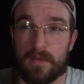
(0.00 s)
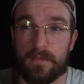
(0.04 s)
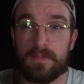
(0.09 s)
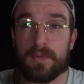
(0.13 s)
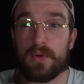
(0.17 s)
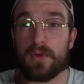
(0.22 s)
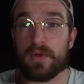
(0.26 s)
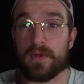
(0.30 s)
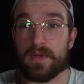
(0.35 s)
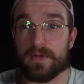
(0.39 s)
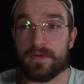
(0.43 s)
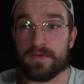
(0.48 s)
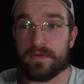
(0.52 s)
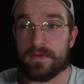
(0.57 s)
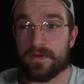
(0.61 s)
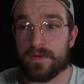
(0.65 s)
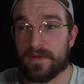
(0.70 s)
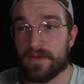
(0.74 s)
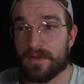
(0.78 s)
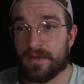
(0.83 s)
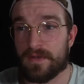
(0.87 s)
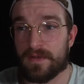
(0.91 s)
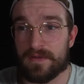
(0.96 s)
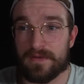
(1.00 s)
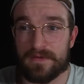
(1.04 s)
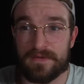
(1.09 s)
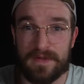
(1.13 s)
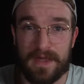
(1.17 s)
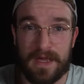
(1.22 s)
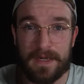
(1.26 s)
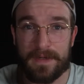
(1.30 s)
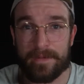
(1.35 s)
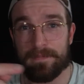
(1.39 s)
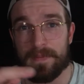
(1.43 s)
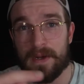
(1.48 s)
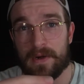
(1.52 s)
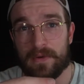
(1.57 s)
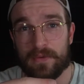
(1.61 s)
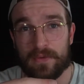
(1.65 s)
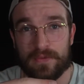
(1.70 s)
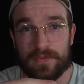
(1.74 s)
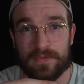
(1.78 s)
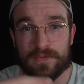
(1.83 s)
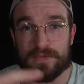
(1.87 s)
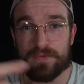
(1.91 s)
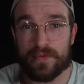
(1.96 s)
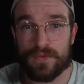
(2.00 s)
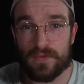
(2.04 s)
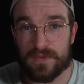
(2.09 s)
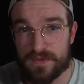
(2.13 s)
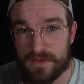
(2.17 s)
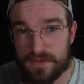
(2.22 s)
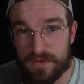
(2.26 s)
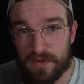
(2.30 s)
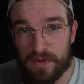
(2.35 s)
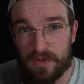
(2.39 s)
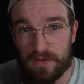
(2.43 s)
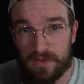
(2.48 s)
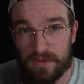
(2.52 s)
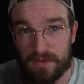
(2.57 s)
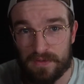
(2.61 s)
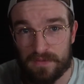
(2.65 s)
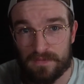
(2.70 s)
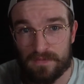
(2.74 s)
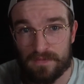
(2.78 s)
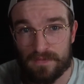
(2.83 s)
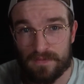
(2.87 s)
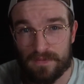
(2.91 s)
bullet down a barrel towards a target.